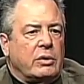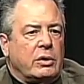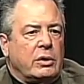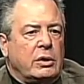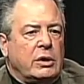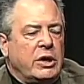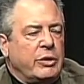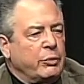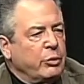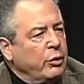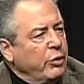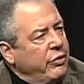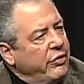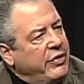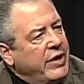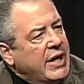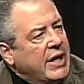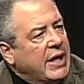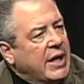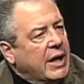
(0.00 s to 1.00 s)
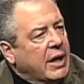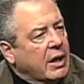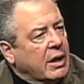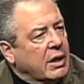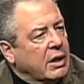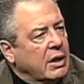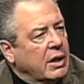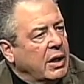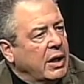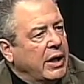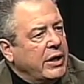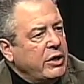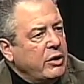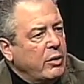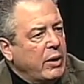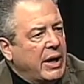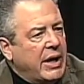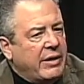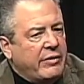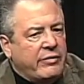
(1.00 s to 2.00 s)
liberal thinking, mm -hmm. and mm-hmm.
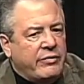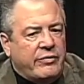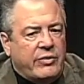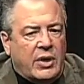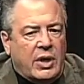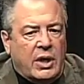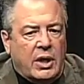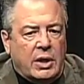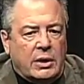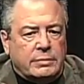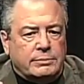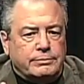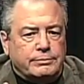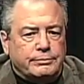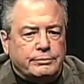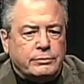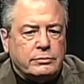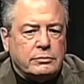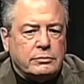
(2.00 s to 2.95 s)
you have um,